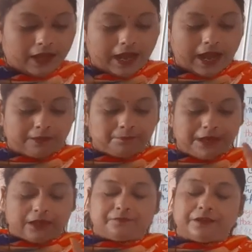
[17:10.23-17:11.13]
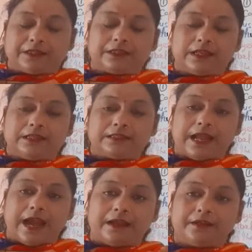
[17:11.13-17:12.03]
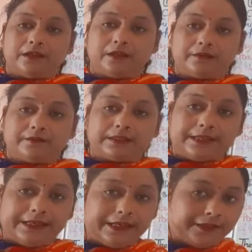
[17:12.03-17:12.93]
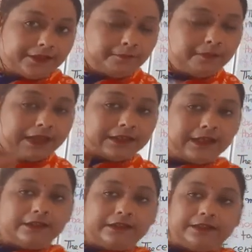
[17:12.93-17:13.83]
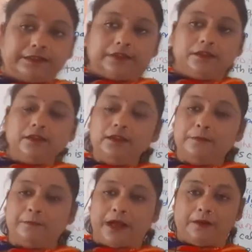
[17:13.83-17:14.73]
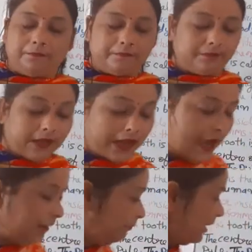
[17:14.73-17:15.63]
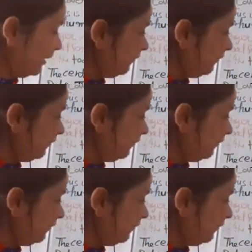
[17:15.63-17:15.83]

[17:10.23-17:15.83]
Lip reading: and blood vessels and nerves in it present in the pulp, and blood